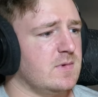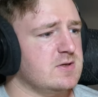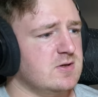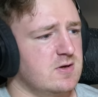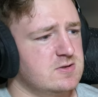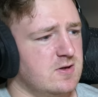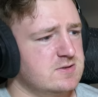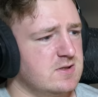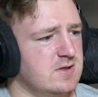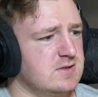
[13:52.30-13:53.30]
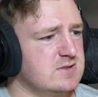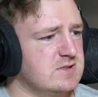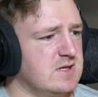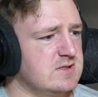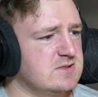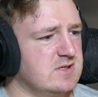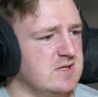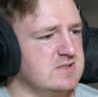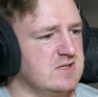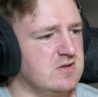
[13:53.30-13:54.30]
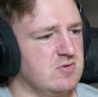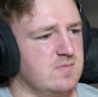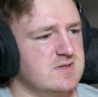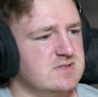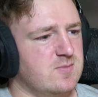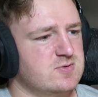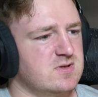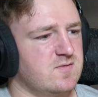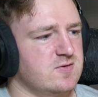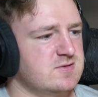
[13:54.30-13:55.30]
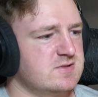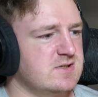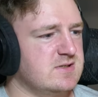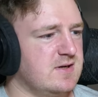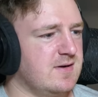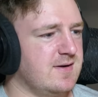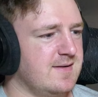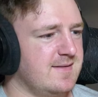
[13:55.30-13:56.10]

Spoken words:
Sean Johnson and CHT seeing who can miss the most conversions this year.